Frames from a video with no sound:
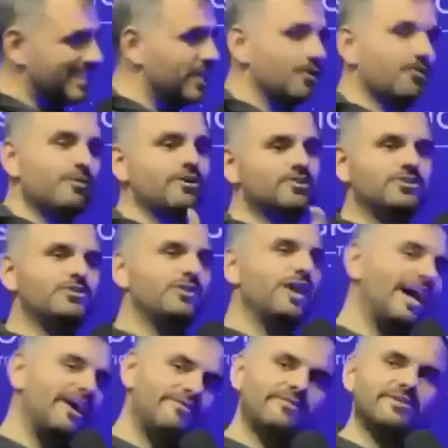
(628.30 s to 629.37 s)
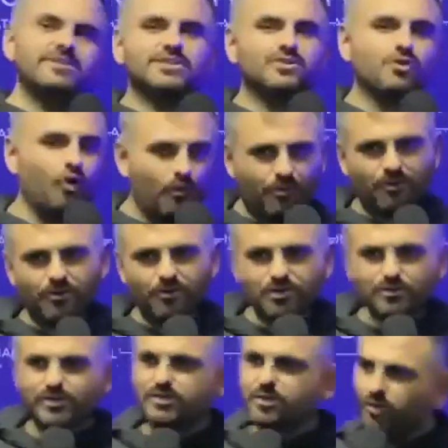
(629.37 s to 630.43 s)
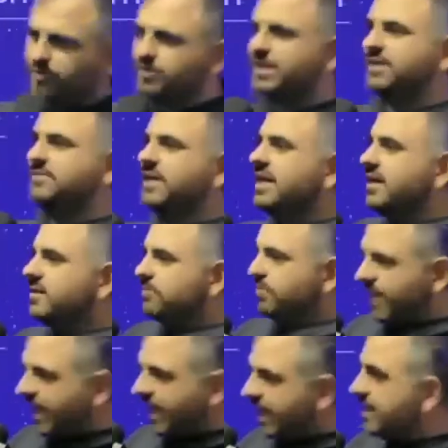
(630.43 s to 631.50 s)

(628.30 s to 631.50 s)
here we are, two Adventist co-porters. We told them plainly